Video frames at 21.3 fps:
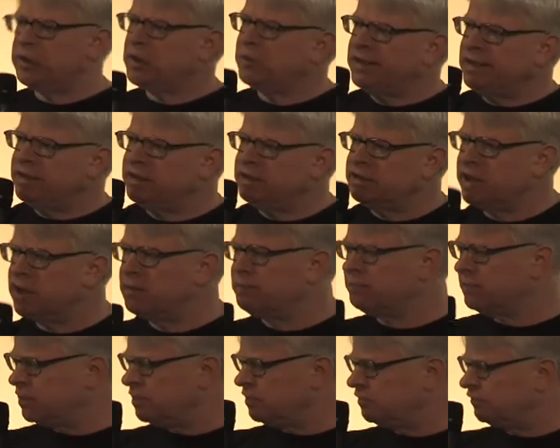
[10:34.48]
in
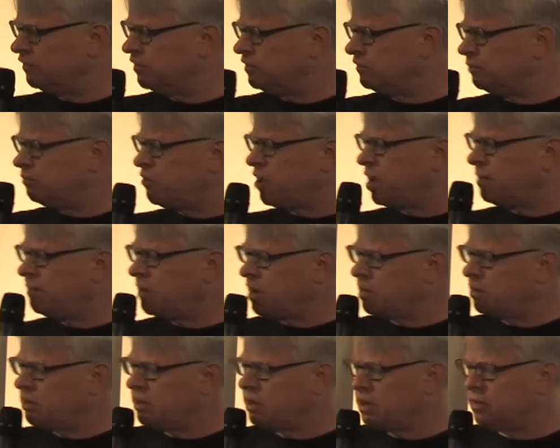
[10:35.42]
numbers, is
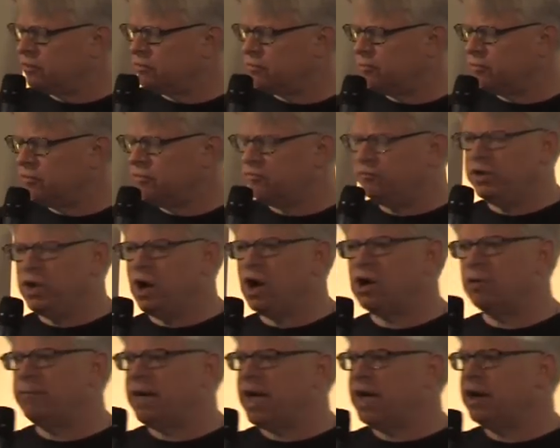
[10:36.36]
primarily a group of
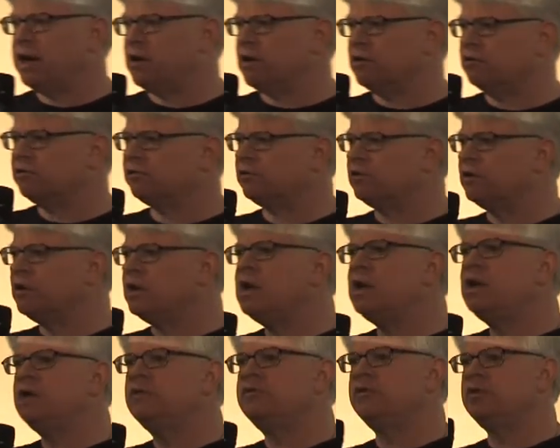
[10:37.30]
young makers
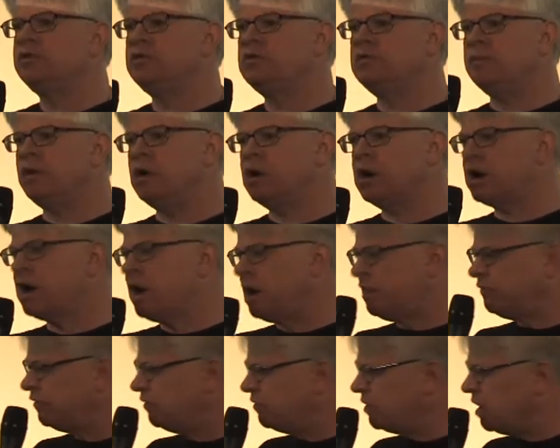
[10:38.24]
to whom
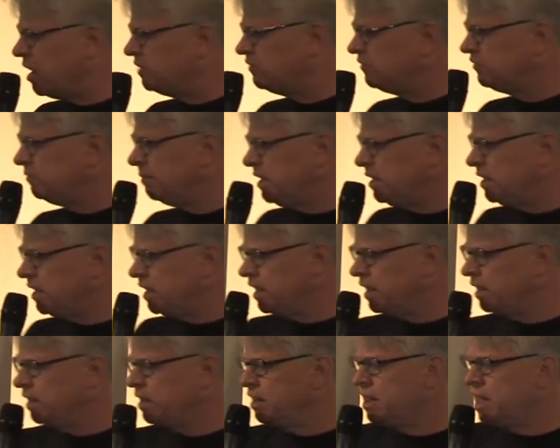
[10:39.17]
archives are not
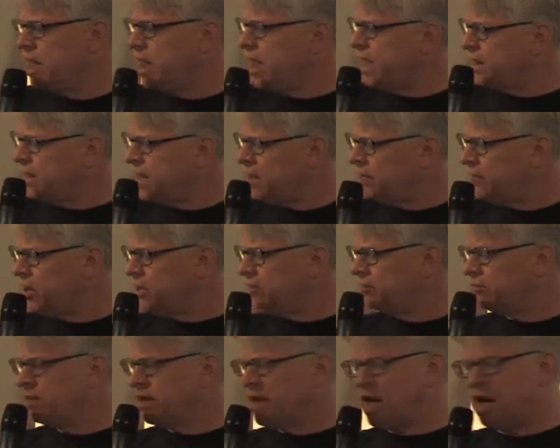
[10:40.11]
speaking. And that
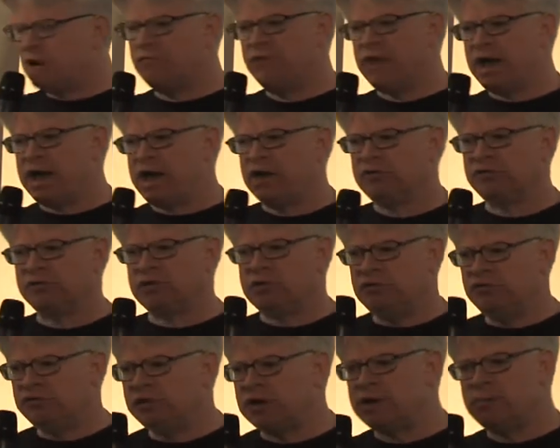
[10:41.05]
means we have to ask,
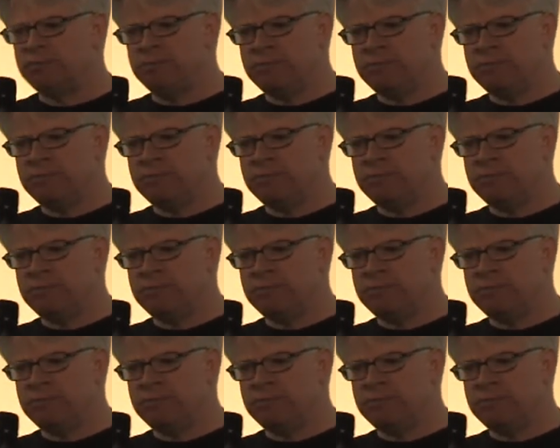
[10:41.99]
who's going to